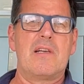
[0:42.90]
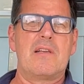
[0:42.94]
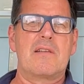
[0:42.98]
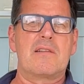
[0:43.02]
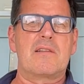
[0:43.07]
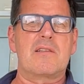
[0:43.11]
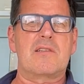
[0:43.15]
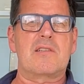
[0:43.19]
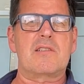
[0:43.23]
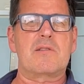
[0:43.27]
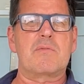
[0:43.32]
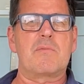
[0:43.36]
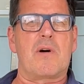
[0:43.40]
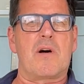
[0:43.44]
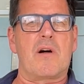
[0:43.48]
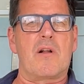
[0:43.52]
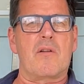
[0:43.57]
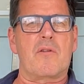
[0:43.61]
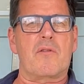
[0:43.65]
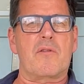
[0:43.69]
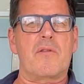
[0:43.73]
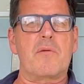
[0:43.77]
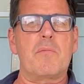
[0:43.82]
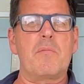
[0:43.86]
The
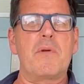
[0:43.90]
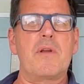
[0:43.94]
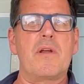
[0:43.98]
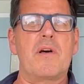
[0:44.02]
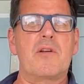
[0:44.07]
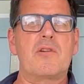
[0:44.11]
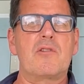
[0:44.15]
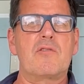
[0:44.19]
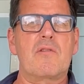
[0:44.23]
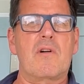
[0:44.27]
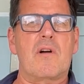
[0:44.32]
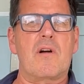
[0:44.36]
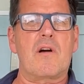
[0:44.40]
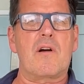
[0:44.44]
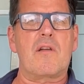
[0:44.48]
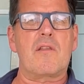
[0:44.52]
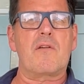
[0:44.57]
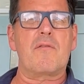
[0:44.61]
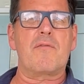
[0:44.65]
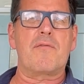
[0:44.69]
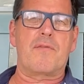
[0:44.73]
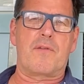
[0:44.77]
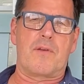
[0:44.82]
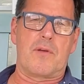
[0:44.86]
smaller the blood draw,
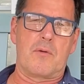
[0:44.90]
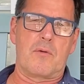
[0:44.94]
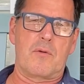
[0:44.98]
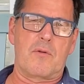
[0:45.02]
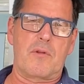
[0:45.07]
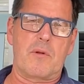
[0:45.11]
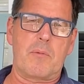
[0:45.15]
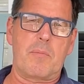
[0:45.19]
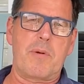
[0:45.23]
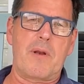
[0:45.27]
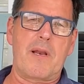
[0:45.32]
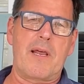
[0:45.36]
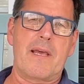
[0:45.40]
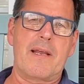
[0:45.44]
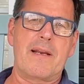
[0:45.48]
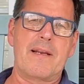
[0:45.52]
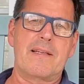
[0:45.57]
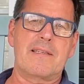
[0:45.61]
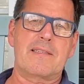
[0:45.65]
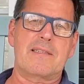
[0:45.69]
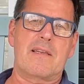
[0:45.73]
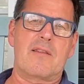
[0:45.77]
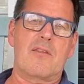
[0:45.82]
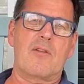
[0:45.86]
the fewer the
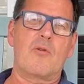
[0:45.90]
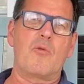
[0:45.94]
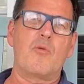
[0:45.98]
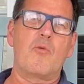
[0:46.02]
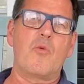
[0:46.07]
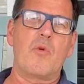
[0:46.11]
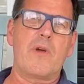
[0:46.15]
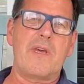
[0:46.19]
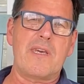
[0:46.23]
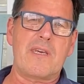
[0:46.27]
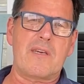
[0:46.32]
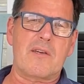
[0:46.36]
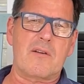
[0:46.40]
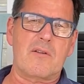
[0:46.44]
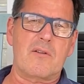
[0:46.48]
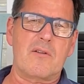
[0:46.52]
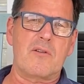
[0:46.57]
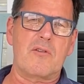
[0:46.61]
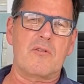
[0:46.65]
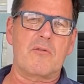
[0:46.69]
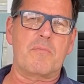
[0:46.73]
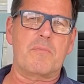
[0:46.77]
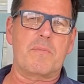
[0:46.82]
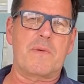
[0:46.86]
platelets, and the weaker
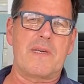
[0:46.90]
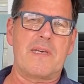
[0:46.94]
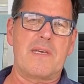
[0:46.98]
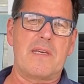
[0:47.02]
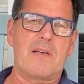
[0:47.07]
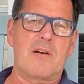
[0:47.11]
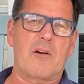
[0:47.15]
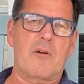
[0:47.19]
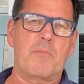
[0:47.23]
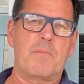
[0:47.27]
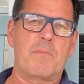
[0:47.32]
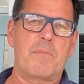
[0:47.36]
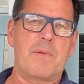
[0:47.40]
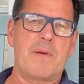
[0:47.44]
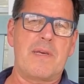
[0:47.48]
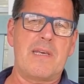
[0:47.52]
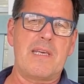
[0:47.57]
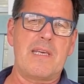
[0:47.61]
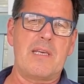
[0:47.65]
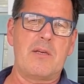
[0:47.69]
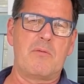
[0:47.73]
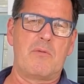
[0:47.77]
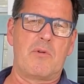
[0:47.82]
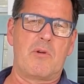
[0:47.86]
your
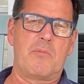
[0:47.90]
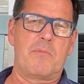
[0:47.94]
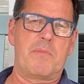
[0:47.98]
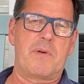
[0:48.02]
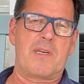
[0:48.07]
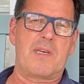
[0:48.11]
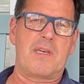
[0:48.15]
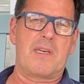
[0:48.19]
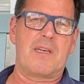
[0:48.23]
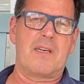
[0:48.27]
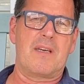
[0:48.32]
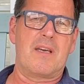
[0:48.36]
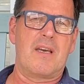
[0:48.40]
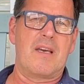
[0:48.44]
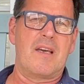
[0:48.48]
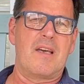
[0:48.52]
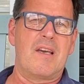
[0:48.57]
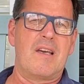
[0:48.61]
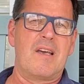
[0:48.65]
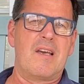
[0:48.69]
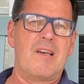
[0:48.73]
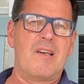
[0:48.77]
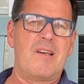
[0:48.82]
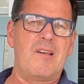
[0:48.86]
PRP will be.
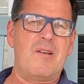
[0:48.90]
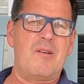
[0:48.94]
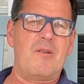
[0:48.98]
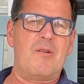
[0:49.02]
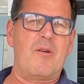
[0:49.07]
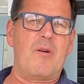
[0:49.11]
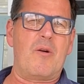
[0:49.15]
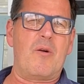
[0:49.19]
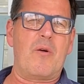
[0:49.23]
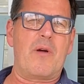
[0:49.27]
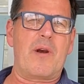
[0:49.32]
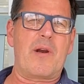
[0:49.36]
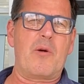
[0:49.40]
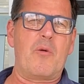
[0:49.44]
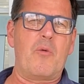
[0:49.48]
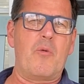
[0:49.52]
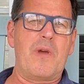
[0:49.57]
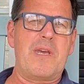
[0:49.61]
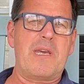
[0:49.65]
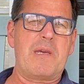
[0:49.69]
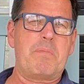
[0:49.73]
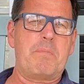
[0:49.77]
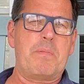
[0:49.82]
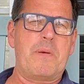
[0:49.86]
You don't want a
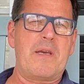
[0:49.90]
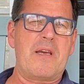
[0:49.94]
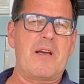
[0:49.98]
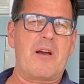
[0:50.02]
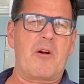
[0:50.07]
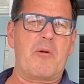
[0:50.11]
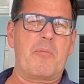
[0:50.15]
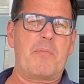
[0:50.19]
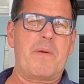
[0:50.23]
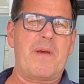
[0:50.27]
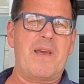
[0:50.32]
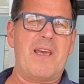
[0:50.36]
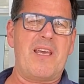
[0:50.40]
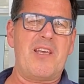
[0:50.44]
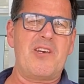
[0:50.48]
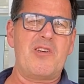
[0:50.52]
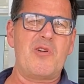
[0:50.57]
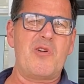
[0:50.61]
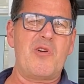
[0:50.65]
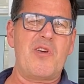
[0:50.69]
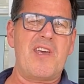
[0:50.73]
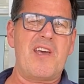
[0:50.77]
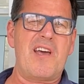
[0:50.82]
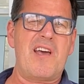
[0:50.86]
weak PRP,
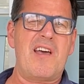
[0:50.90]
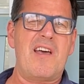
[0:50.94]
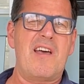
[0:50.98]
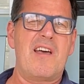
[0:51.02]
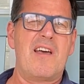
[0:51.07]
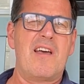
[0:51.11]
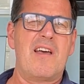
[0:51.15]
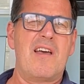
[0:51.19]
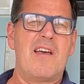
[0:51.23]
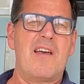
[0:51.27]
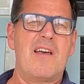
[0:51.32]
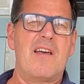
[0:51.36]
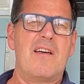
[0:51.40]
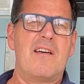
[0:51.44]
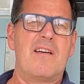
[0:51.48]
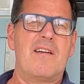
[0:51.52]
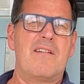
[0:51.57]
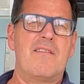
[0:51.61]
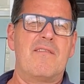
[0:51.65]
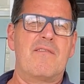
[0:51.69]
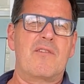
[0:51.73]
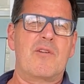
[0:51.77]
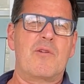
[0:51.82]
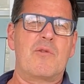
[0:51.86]
do you? Of
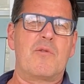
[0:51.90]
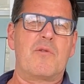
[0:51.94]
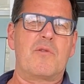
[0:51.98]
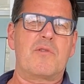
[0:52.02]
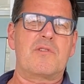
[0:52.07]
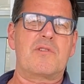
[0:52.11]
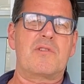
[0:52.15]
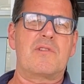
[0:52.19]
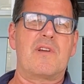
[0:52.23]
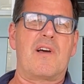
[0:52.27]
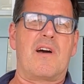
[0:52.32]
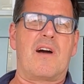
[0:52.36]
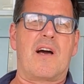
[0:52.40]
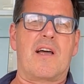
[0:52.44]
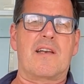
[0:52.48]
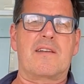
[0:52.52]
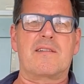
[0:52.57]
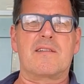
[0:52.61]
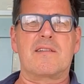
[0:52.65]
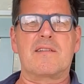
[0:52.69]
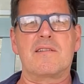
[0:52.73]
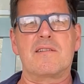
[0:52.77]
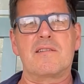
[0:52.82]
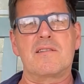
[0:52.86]
course
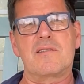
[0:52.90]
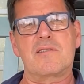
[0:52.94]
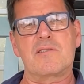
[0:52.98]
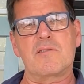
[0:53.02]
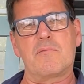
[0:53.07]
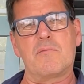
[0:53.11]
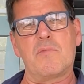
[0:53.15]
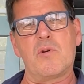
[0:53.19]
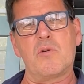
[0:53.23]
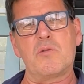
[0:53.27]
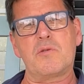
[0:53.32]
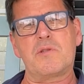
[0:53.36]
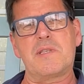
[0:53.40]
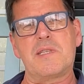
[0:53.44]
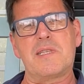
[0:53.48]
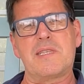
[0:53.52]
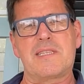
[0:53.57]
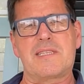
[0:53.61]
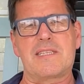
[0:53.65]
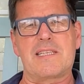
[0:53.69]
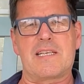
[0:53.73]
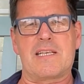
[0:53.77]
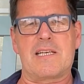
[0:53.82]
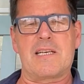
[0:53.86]
not. So most of the
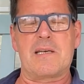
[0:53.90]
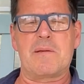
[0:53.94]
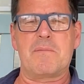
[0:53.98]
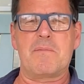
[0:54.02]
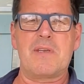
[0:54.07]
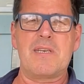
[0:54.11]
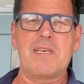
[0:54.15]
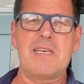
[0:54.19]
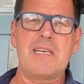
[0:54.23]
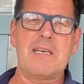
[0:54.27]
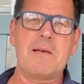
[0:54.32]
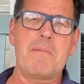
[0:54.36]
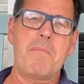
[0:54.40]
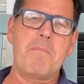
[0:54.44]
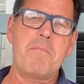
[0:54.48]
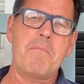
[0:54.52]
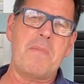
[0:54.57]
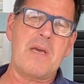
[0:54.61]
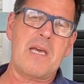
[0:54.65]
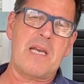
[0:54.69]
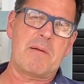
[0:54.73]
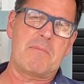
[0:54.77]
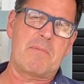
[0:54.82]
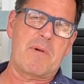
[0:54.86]
time, you need a
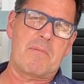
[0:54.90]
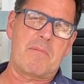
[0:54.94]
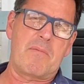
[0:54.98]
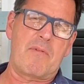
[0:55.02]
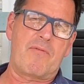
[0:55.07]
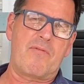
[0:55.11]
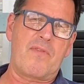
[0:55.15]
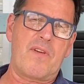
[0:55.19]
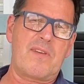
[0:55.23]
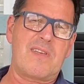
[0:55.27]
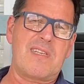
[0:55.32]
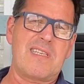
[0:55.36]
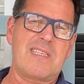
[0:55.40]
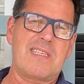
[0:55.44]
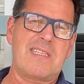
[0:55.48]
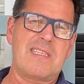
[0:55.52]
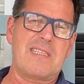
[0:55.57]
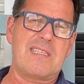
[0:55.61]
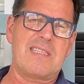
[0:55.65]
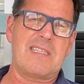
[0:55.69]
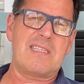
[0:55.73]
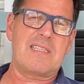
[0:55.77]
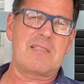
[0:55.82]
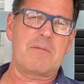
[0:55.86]
minimum of 50
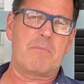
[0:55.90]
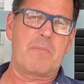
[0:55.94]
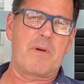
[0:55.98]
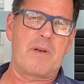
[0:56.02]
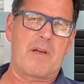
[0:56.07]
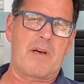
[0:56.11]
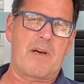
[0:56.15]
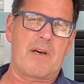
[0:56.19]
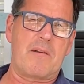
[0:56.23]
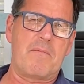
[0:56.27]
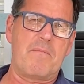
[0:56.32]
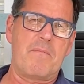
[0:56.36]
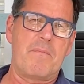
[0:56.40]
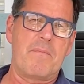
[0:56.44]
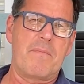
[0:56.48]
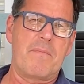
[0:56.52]
cc's of blood,